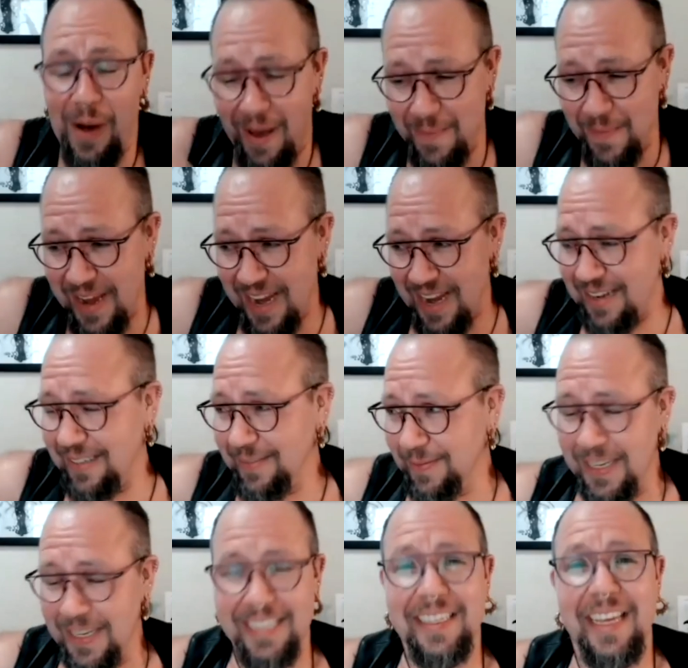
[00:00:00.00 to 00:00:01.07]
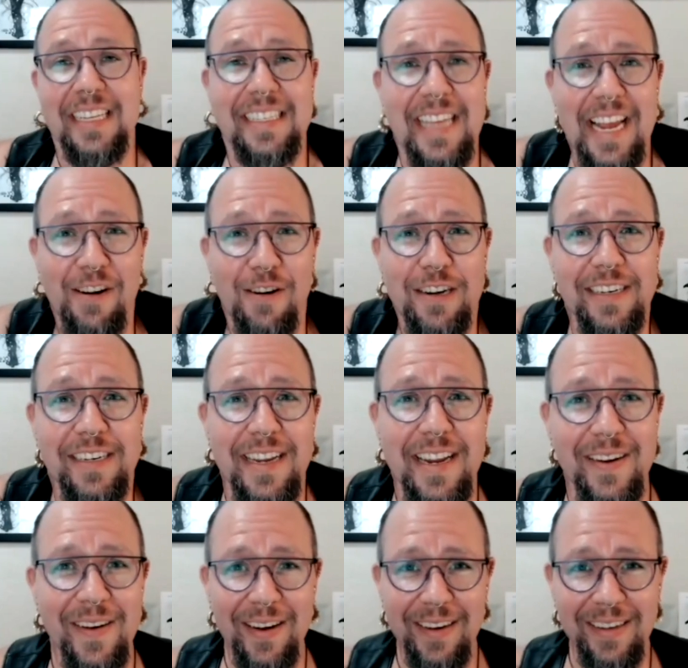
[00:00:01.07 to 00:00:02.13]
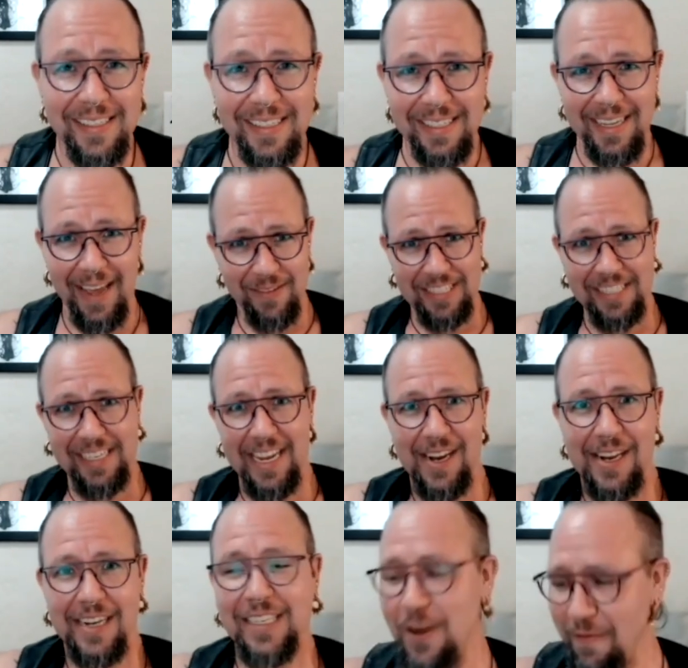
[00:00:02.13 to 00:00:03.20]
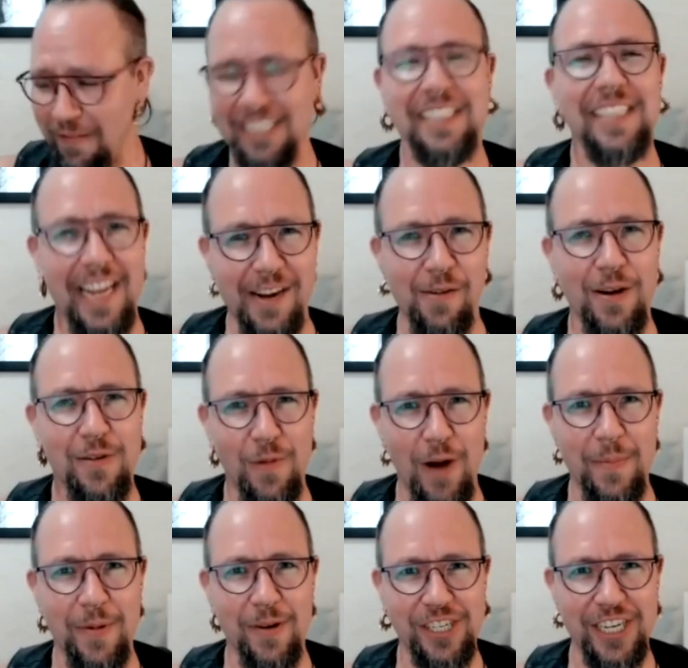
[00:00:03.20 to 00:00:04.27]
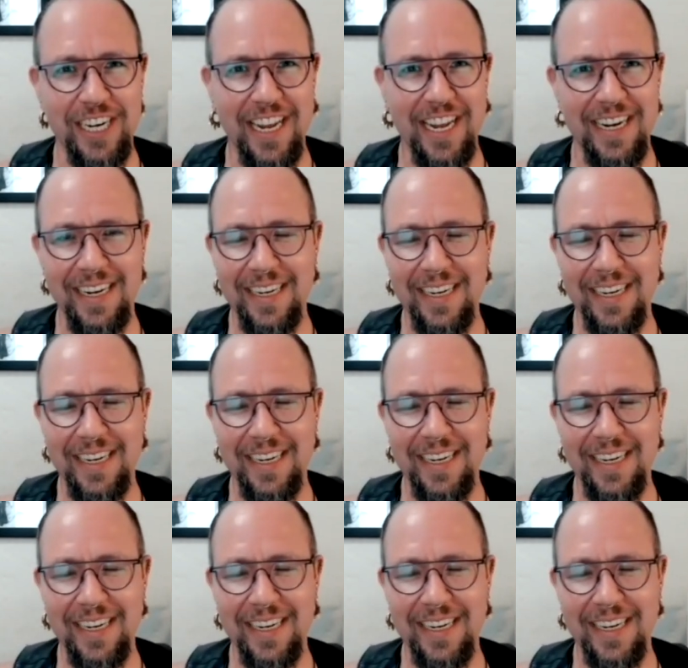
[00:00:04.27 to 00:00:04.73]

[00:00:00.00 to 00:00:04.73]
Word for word: I mean, is that sacred to you? Have a sac- Do you have a sacred rubber chicken?